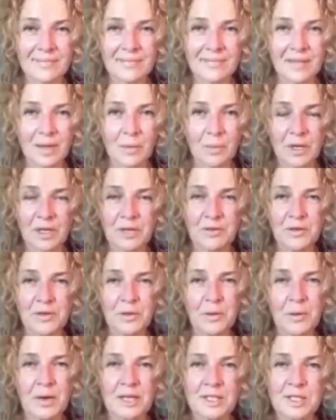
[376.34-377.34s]
What if
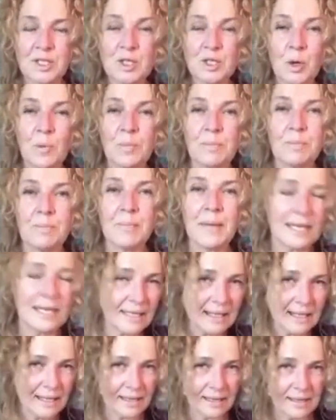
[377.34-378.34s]
you are so
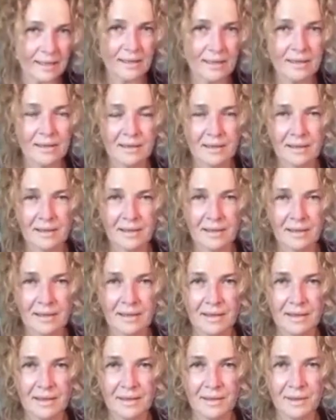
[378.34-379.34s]
many
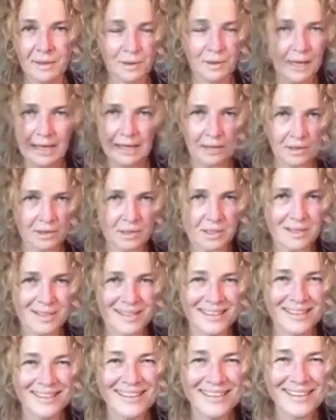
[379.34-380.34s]
things?
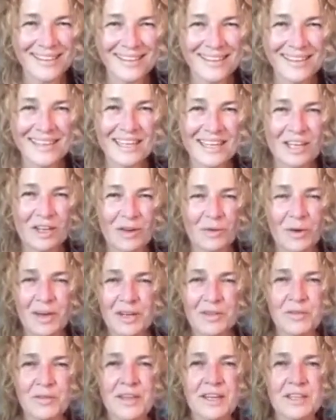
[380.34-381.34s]
What
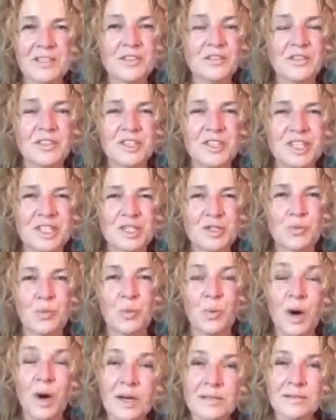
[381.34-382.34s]
if there's not just
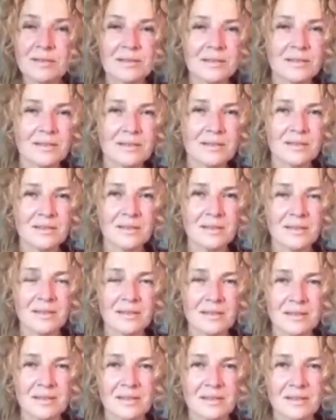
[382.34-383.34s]
one?
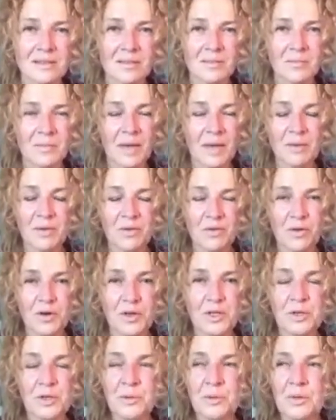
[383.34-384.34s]
Maybe for
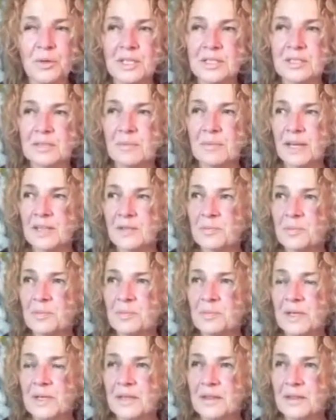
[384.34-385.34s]
you it might
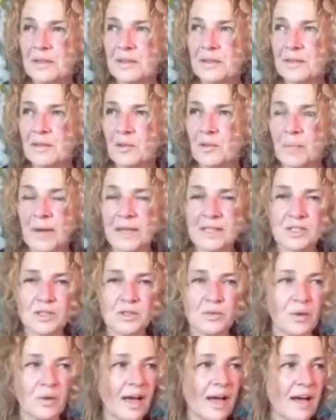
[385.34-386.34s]
be the best
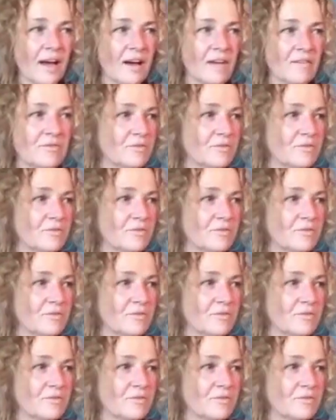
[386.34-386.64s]
to have